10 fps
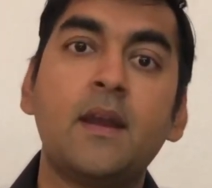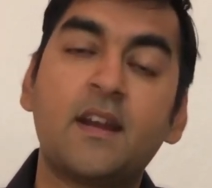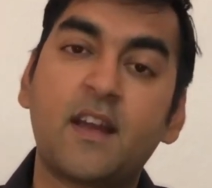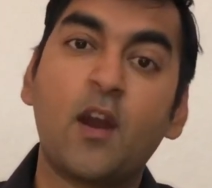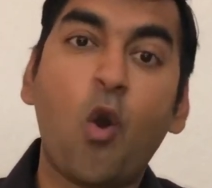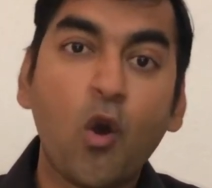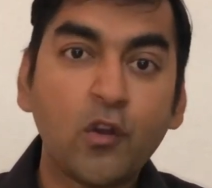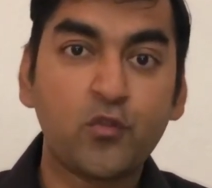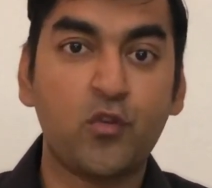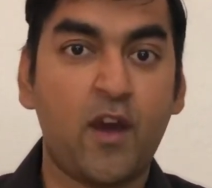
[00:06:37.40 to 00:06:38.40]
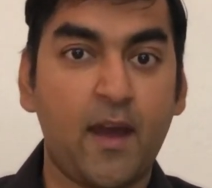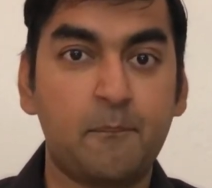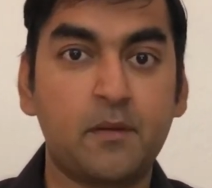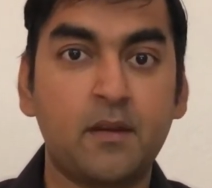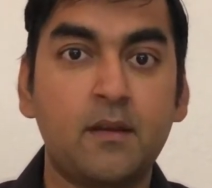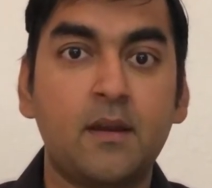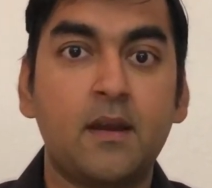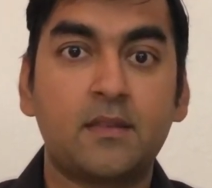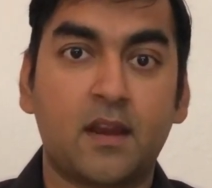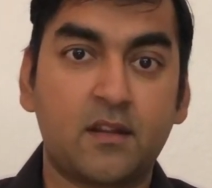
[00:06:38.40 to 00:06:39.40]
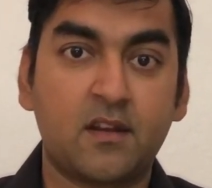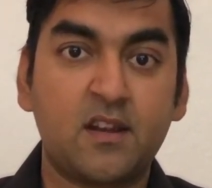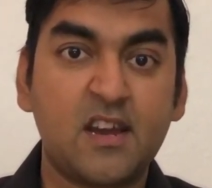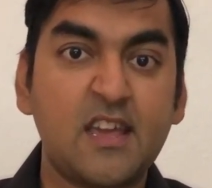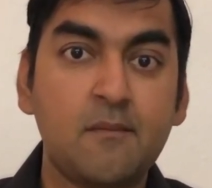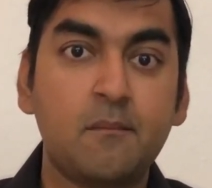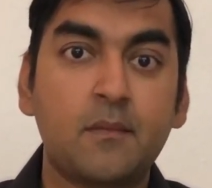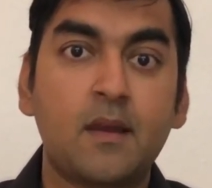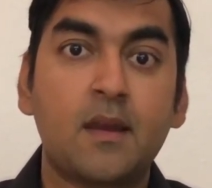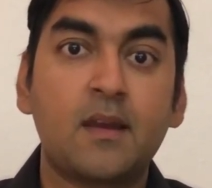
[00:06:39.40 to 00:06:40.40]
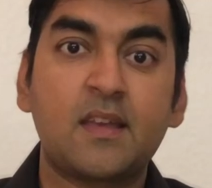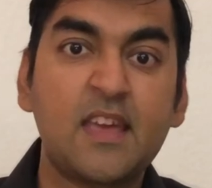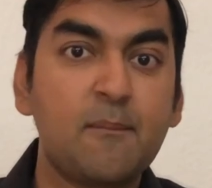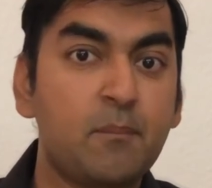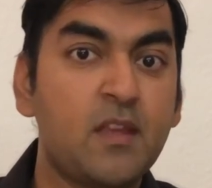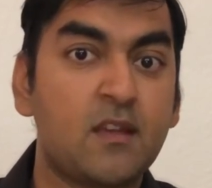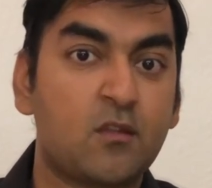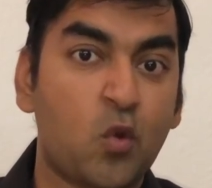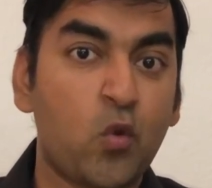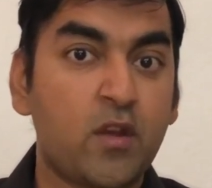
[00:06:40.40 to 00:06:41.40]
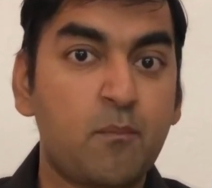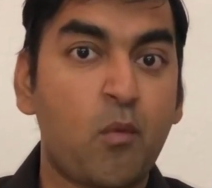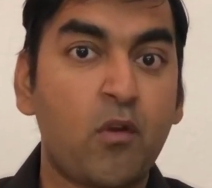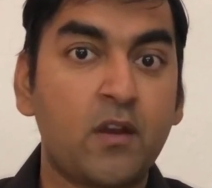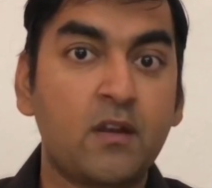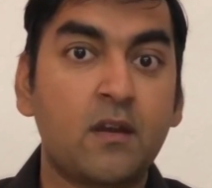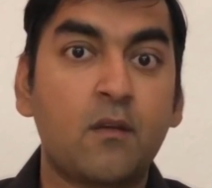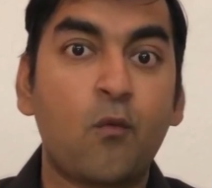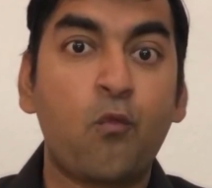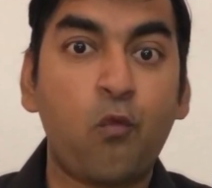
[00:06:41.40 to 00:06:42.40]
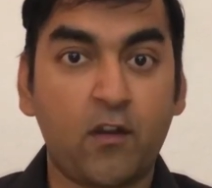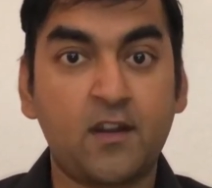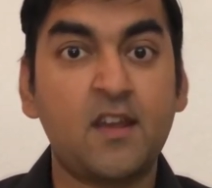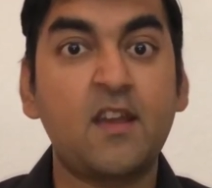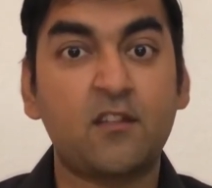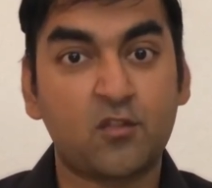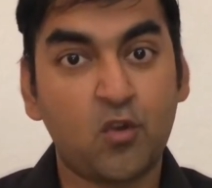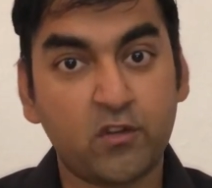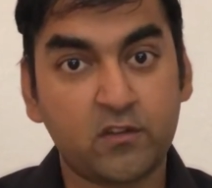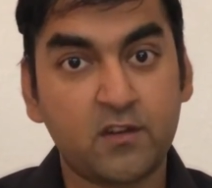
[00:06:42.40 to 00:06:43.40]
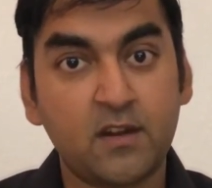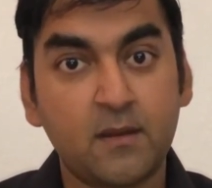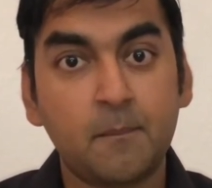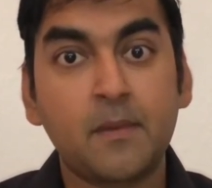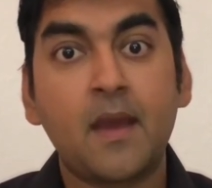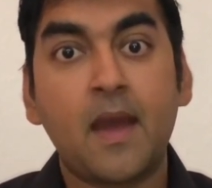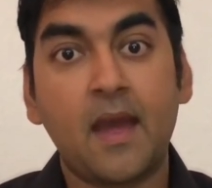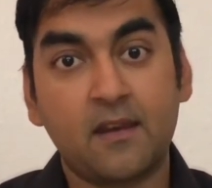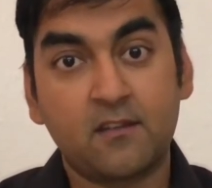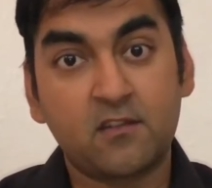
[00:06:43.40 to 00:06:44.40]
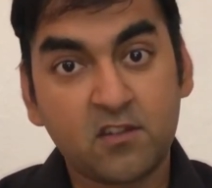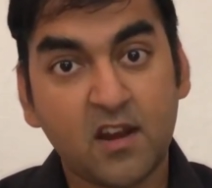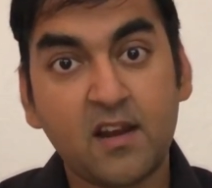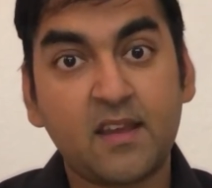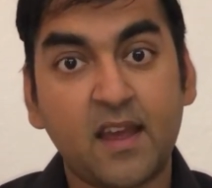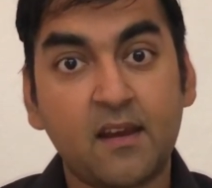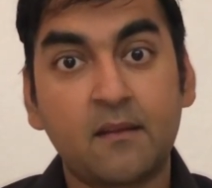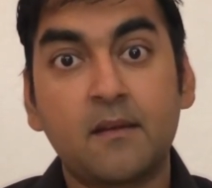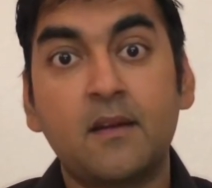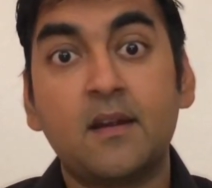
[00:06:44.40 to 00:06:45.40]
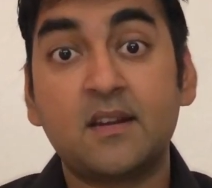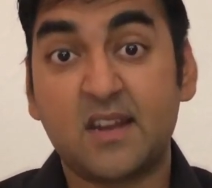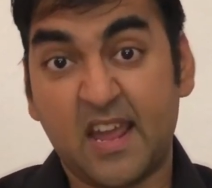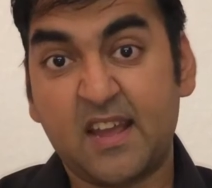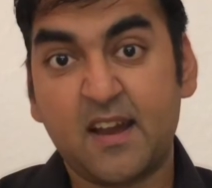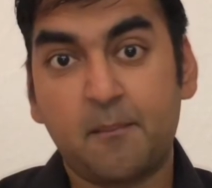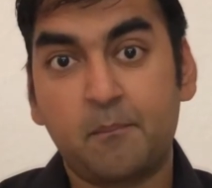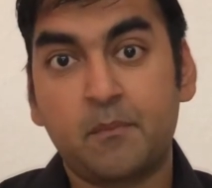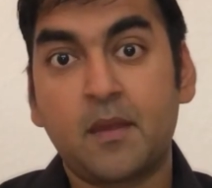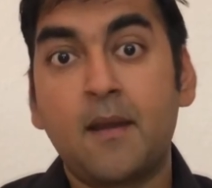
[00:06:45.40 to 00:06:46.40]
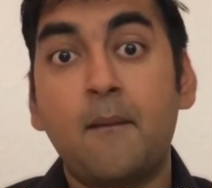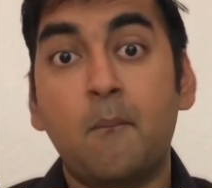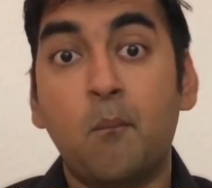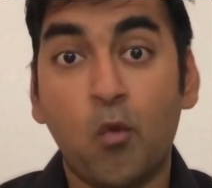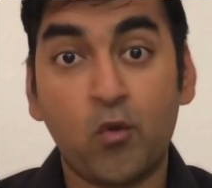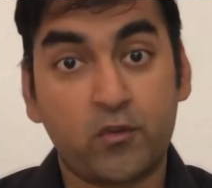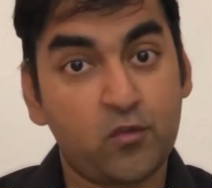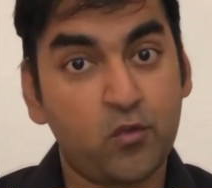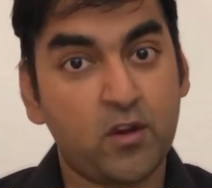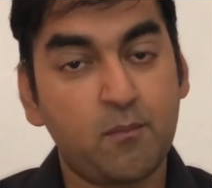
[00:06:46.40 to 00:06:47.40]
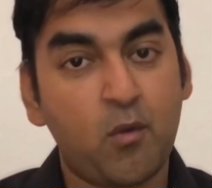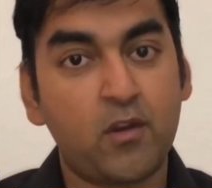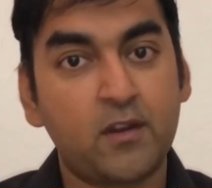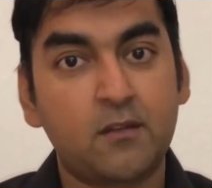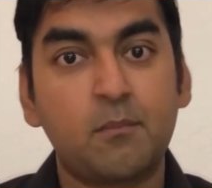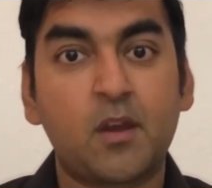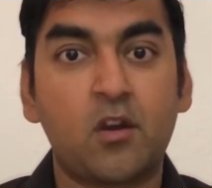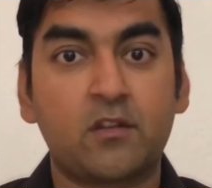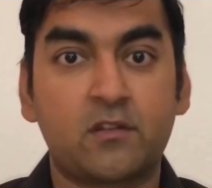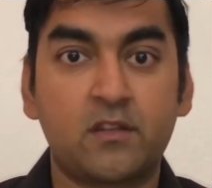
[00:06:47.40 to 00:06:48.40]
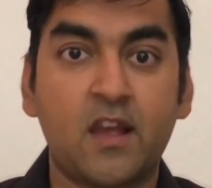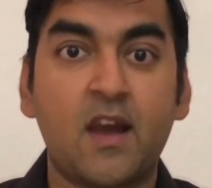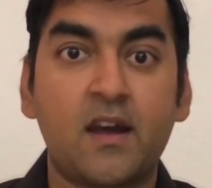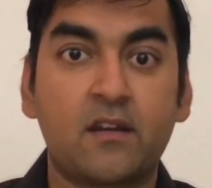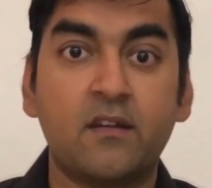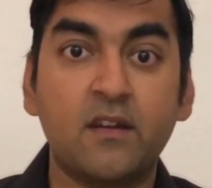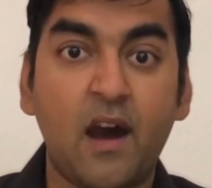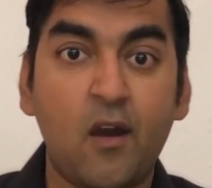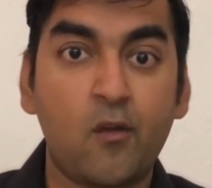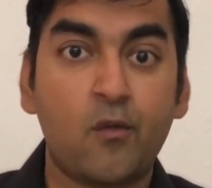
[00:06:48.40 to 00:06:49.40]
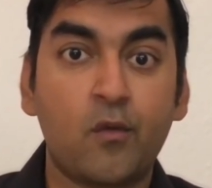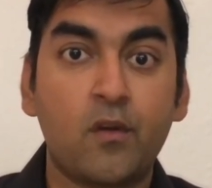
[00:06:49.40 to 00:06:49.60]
It can also happen that the team keep the story point 40 as constant and still can take up more story points because they are now